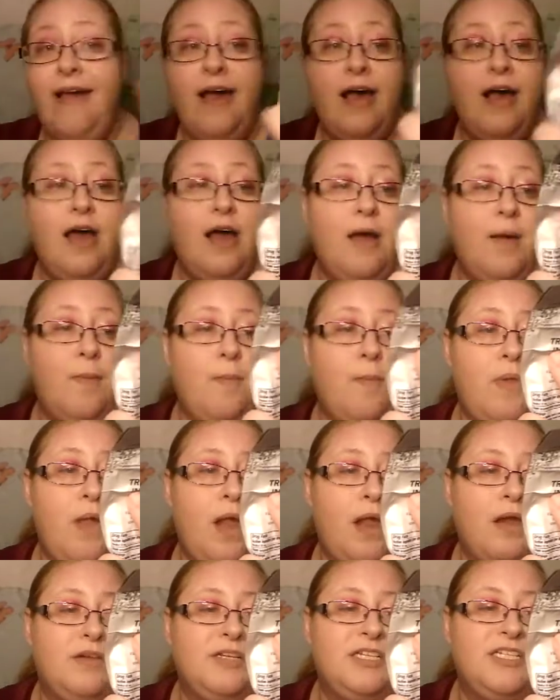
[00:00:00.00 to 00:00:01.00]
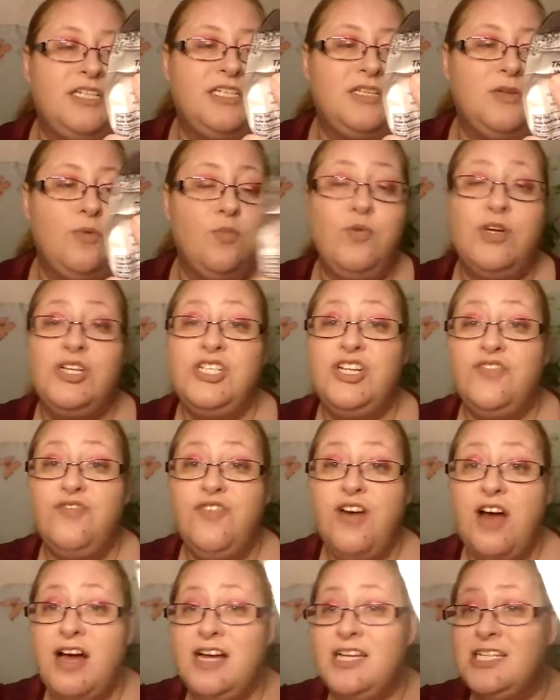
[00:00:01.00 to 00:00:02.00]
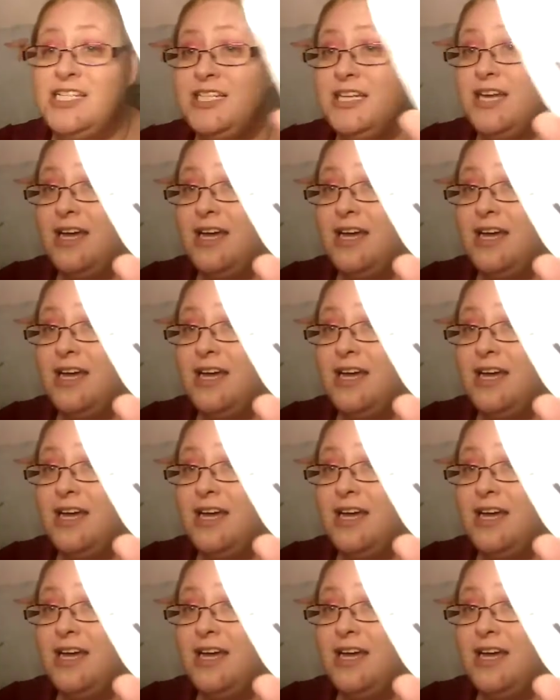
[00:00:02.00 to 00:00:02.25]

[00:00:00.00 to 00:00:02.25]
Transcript: um, This is in Winter Frost.